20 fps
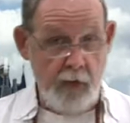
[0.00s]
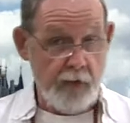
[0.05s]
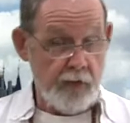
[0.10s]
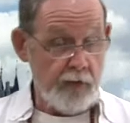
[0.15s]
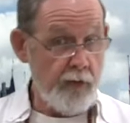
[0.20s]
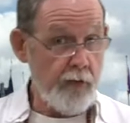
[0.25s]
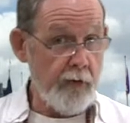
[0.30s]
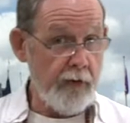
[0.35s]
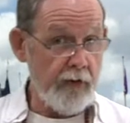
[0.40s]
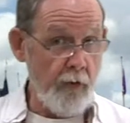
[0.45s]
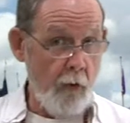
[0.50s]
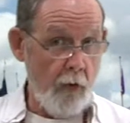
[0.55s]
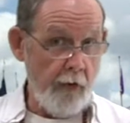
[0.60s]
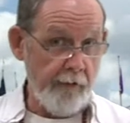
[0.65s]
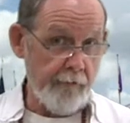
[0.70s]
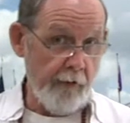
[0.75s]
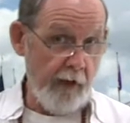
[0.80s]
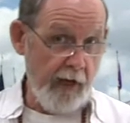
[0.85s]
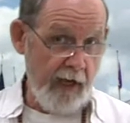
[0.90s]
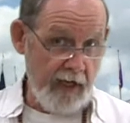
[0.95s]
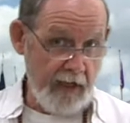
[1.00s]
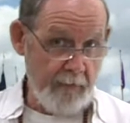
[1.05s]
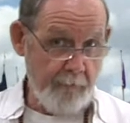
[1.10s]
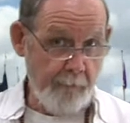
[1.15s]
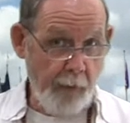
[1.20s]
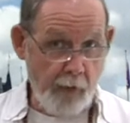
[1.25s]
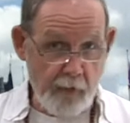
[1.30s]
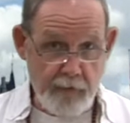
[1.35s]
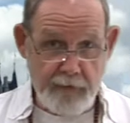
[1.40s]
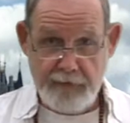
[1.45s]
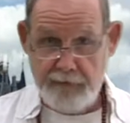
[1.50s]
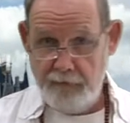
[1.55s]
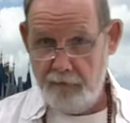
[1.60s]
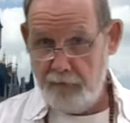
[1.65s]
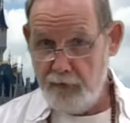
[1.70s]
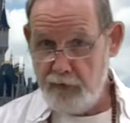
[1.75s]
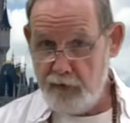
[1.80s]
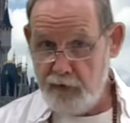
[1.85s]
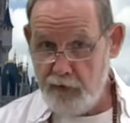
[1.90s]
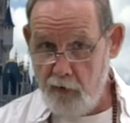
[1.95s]
You can order a
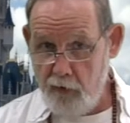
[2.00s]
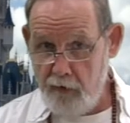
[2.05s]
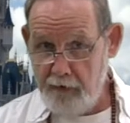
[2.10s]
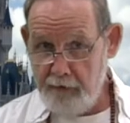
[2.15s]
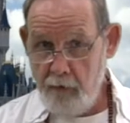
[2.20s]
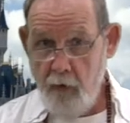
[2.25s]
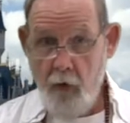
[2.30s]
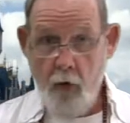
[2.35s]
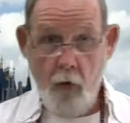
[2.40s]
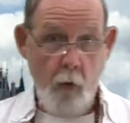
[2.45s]
personal chart